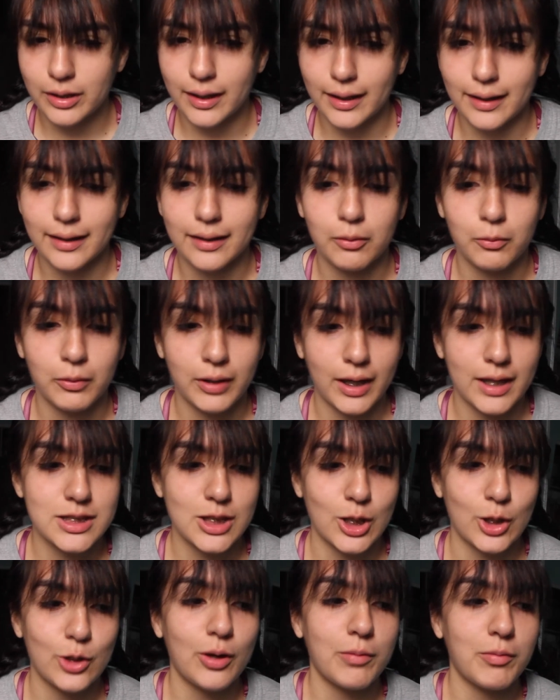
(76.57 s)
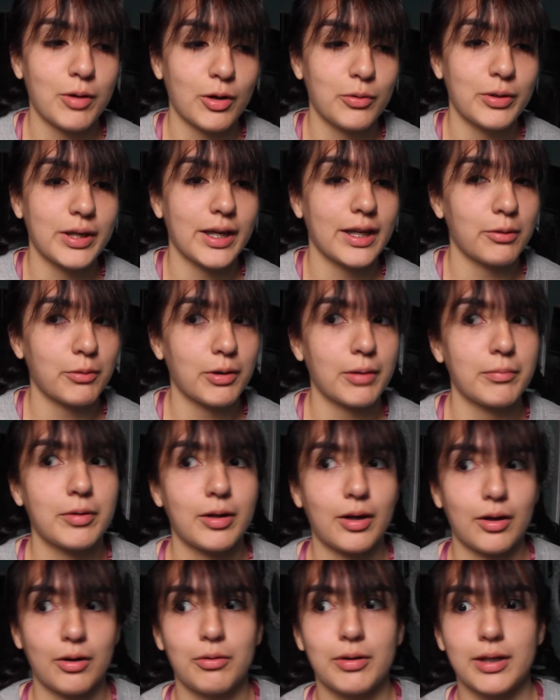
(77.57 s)
Like when I tell you I'm not going anywhere, I'm
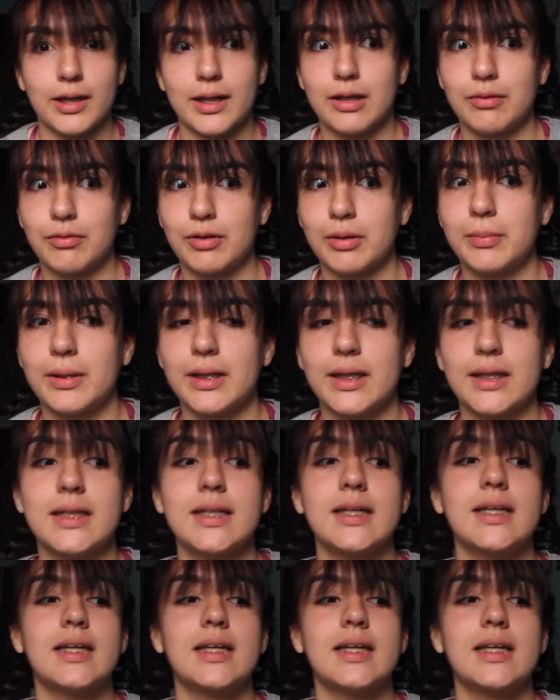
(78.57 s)
not going anywhere. But